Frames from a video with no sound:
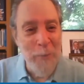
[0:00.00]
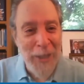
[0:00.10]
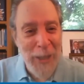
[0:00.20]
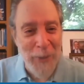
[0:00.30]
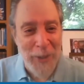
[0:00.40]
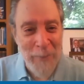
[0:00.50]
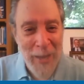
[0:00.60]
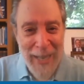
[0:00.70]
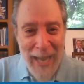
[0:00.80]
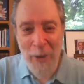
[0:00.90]
believe it.
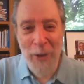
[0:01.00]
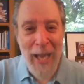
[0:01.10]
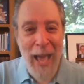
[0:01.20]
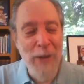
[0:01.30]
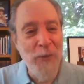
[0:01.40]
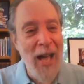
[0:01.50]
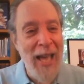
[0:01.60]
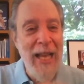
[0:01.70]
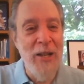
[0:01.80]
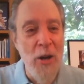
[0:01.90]
Now, if
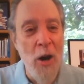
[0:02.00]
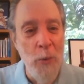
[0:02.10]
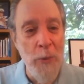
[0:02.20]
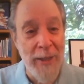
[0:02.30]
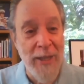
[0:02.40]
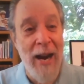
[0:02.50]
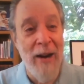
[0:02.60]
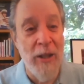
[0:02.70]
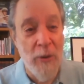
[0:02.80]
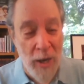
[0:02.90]
I had known that
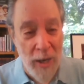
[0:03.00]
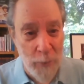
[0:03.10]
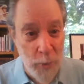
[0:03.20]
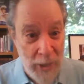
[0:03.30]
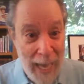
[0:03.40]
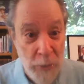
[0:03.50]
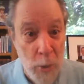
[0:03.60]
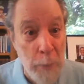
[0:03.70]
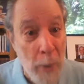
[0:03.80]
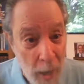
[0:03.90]
Cary Grant was at
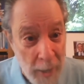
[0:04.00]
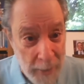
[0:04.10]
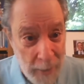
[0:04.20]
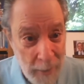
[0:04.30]
the party,